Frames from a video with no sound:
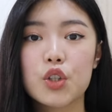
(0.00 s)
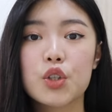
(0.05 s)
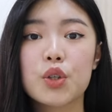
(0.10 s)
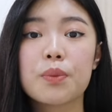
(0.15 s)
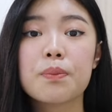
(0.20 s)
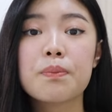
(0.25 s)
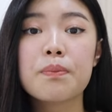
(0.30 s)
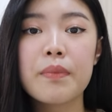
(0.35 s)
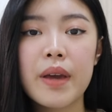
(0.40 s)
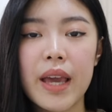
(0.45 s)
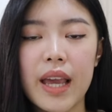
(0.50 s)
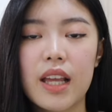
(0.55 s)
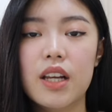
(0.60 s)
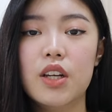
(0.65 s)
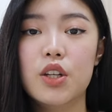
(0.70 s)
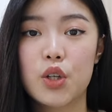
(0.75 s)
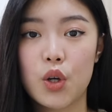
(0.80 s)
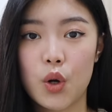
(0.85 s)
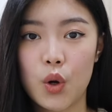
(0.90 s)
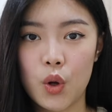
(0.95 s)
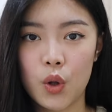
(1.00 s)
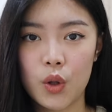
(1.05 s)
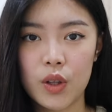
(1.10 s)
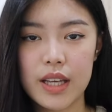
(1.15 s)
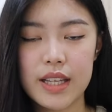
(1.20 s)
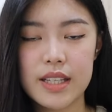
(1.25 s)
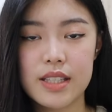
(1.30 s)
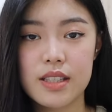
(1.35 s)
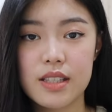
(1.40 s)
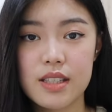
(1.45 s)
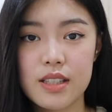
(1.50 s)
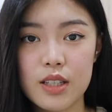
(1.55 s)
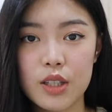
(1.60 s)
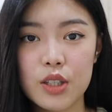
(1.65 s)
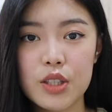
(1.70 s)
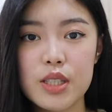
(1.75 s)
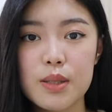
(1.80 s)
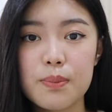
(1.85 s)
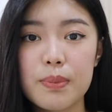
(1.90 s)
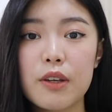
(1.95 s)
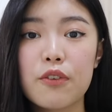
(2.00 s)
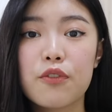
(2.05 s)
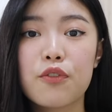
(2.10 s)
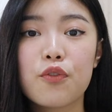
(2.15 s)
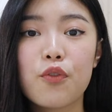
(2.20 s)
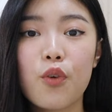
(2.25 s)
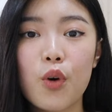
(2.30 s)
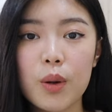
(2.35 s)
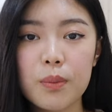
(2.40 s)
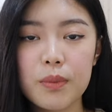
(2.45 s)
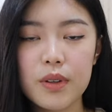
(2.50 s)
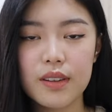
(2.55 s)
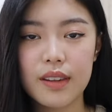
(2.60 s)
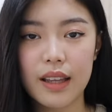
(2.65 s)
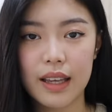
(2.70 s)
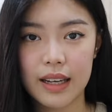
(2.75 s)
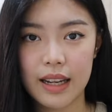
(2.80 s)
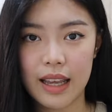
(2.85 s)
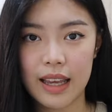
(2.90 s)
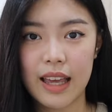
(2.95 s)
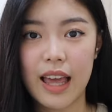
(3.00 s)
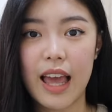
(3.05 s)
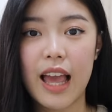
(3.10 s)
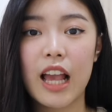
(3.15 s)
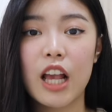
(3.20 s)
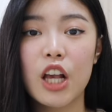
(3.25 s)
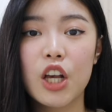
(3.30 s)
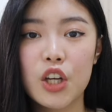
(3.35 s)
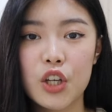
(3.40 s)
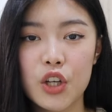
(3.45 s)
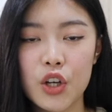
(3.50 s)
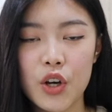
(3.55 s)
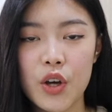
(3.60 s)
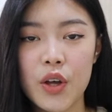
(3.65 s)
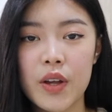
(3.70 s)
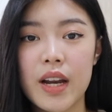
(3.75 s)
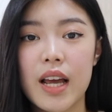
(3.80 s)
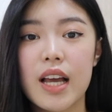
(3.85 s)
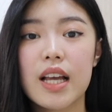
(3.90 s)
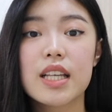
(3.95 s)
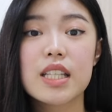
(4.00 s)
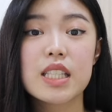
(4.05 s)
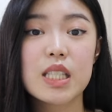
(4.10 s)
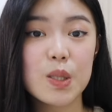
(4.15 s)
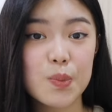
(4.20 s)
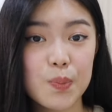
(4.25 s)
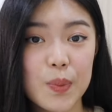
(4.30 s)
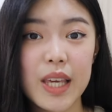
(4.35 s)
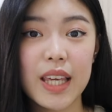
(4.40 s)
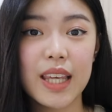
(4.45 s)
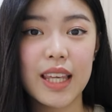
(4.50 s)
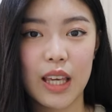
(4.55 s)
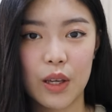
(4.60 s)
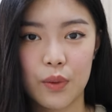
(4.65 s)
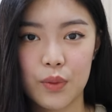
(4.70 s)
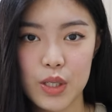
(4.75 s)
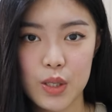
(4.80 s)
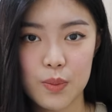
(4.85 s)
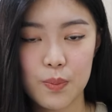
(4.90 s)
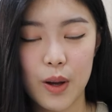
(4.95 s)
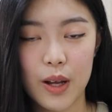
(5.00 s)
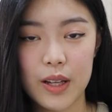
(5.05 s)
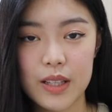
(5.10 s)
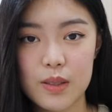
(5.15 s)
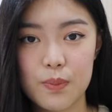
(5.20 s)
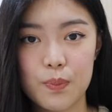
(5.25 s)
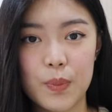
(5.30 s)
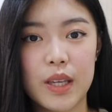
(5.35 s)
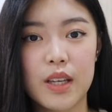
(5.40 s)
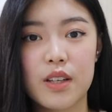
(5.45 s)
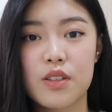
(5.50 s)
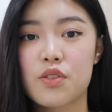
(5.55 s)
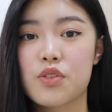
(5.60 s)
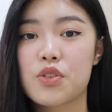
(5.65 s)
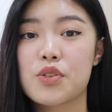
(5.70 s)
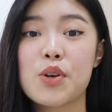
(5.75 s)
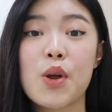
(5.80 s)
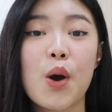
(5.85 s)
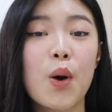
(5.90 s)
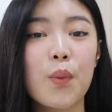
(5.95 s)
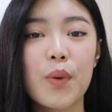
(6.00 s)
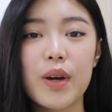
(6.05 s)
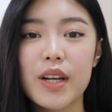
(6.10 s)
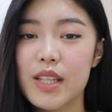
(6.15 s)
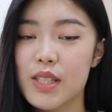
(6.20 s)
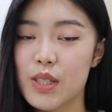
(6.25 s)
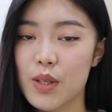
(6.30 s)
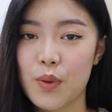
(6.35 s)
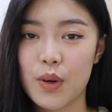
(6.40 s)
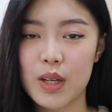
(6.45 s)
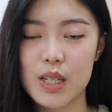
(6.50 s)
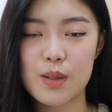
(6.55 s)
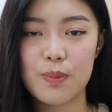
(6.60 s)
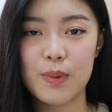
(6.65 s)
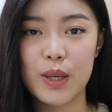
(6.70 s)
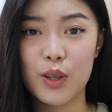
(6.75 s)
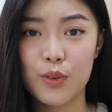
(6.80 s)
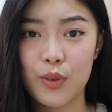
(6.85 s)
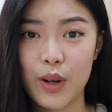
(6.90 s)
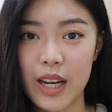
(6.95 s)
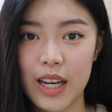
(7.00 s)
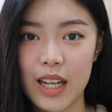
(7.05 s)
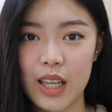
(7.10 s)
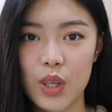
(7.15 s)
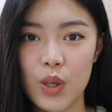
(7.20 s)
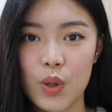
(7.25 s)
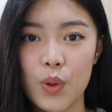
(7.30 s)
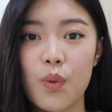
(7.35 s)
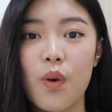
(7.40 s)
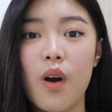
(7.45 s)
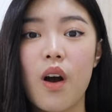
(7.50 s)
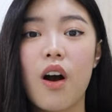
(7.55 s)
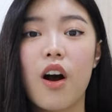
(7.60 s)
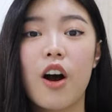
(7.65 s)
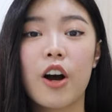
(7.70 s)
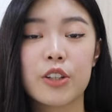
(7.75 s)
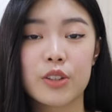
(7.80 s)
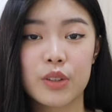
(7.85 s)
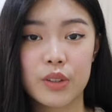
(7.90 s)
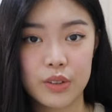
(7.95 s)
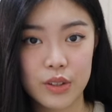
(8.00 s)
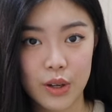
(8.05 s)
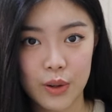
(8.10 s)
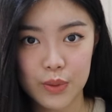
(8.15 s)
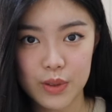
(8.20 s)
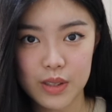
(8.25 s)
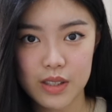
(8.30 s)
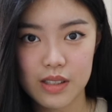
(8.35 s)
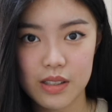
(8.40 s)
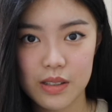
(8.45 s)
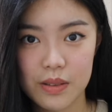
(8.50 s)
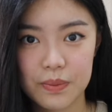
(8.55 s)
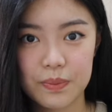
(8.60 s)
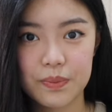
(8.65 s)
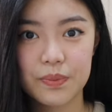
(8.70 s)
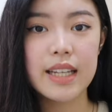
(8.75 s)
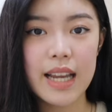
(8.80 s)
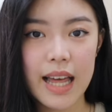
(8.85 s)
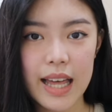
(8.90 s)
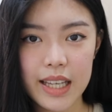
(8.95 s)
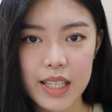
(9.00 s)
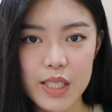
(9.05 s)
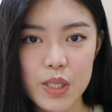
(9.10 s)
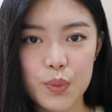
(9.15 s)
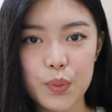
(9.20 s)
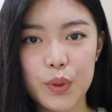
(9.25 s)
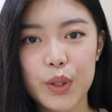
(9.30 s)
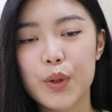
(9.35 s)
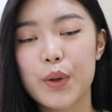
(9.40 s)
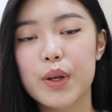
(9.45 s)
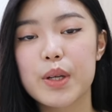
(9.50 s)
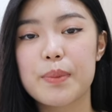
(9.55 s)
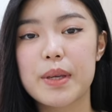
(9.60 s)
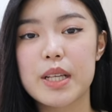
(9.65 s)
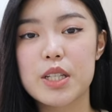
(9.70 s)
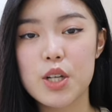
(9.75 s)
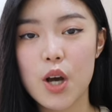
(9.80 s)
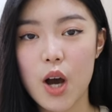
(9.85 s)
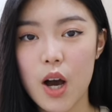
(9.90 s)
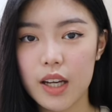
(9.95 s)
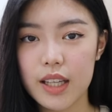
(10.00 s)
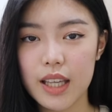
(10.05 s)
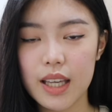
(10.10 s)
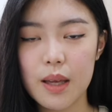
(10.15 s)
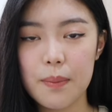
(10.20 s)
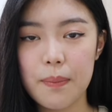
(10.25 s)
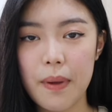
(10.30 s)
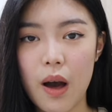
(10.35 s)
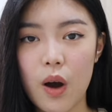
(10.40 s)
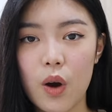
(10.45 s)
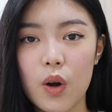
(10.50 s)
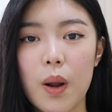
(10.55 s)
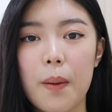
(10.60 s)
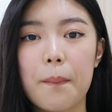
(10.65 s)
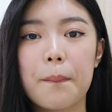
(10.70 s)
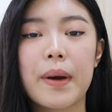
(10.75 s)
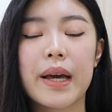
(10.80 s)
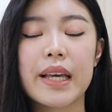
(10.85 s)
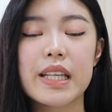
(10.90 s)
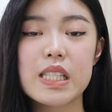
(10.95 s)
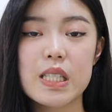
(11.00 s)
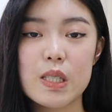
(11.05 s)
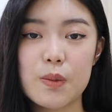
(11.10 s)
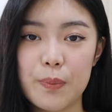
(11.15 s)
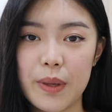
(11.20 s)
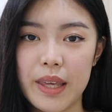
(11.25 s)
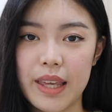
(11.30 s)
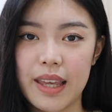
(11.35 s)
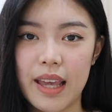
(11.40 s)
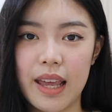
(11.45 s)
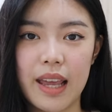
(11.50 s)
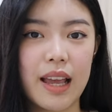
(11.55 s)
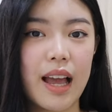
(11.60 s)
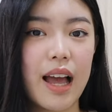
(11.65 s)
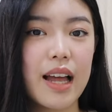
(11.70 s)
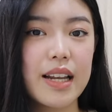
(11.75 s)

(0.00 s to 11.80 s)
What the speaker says: Your main goal is still to be formulating a good speaking response, because no one is going to be grading you on your notes. Next, we're going to be talking about my speaking